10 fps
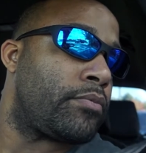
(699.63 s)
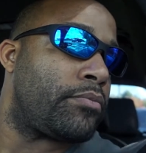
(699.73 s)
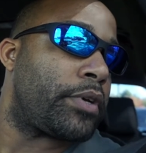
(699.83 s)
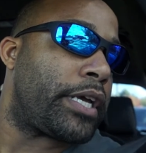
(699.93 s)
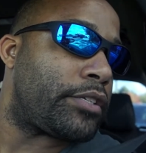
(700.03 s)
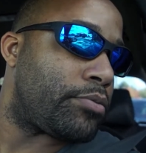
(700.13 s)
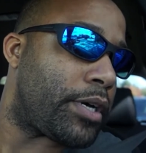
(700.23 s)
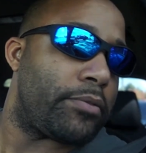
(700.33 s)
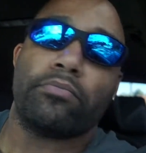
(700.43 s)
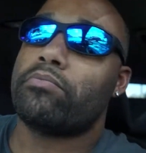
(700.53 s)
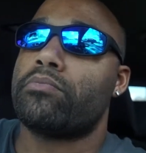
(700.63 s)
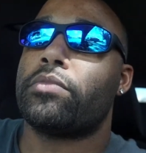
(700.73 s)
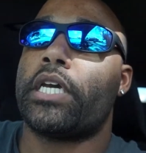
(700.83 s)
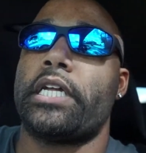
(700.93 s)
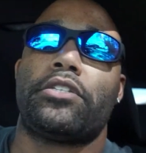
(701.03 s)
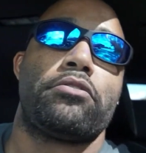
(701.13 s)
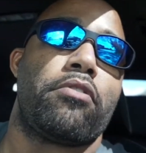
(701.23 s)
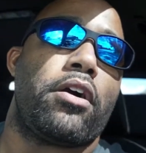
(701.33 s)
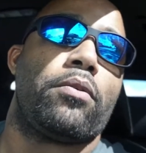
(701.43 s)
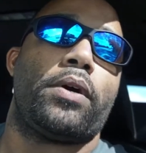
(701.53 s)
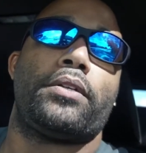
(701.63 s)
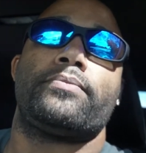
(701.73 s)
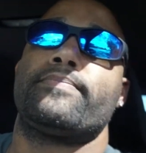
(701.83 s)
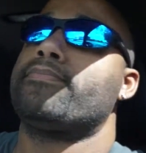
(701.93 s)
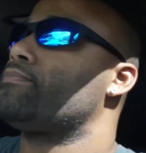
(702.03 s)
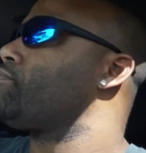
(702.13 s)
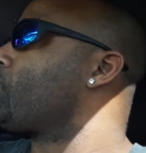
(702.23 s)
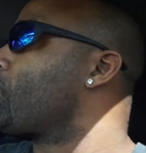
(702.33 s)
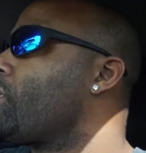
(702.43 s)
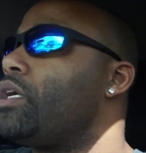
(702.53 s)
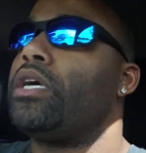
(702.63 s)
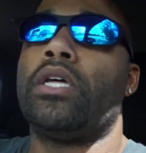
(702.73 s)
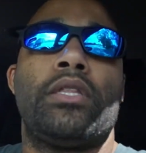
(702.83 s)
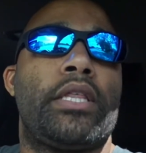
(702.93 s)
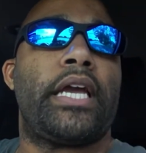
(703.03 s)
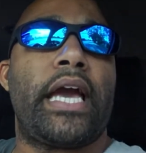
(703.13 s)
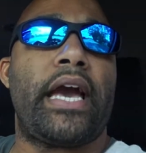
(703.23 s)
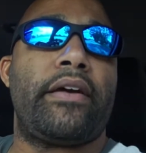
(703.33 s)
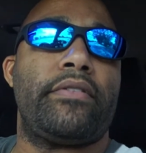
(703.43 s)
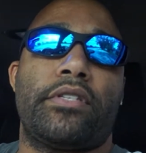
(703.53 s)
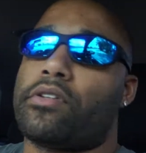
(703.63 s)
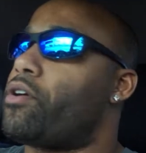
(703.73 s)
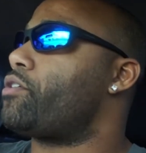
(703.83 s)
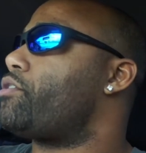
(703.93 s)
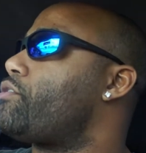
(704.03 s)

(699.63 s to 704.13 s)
and guess what? It's the wrong one. They had the starter